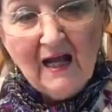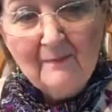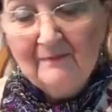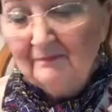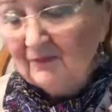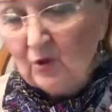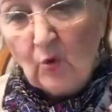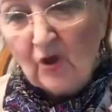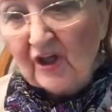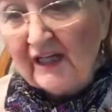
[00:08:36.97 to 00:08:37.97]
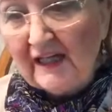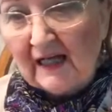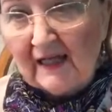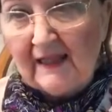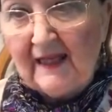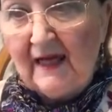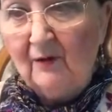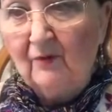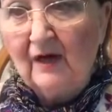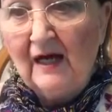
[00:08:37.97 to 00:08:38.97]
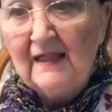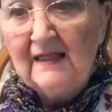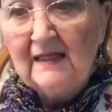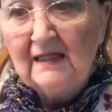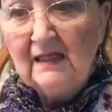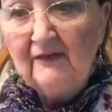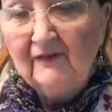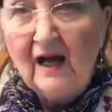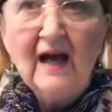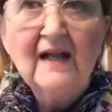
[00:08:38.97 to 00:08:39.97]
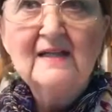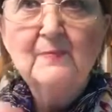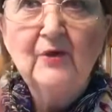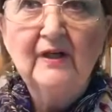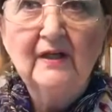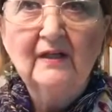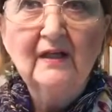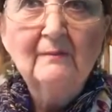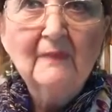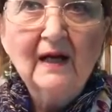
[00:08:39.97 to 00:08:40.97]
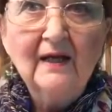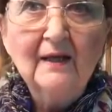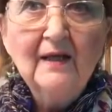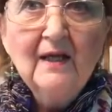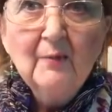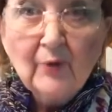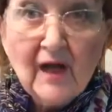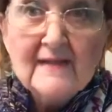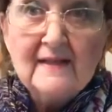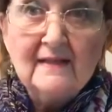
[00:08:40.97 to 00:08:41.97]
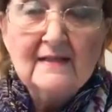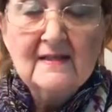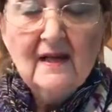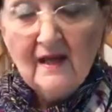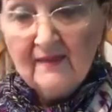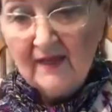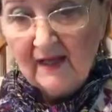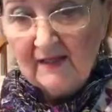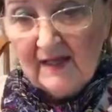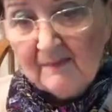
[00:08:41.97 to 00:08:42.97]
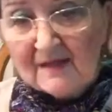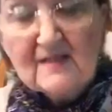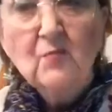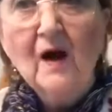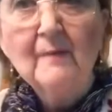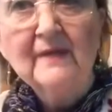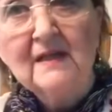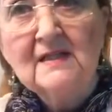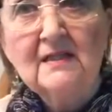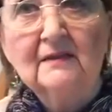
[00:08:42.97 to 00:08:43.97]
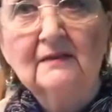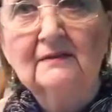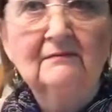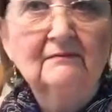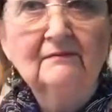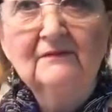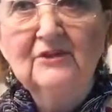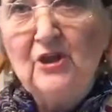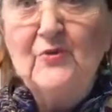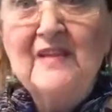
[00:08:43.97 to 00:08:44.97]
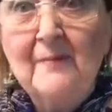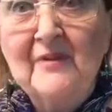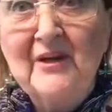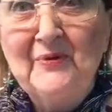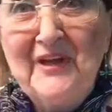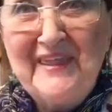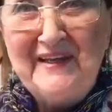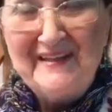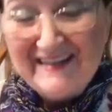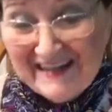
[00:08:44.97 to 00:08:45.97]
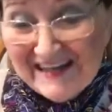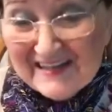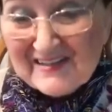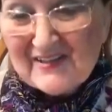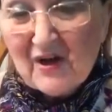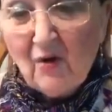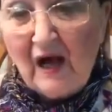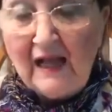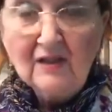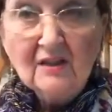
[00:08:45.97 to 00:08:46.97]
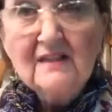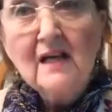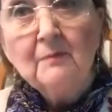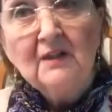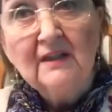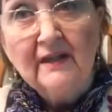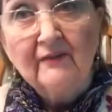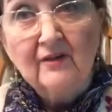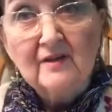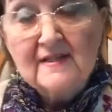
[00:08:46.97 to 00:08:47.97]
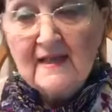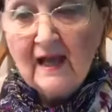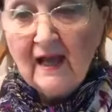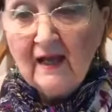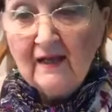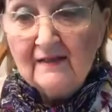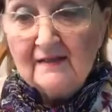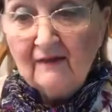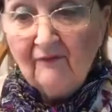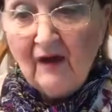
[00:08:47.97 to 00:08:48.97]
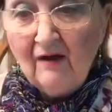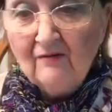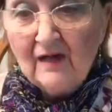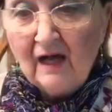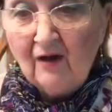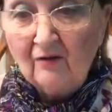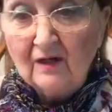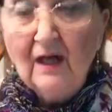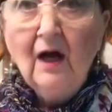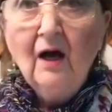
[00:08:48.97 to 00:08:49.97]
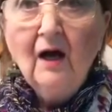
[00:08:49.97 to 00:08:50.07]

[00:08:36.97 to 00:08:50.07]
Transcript: I'm quirky like that, where I think if God has put it in my presence, then he must want me to do something with it. So I looked up Cleavers and found out,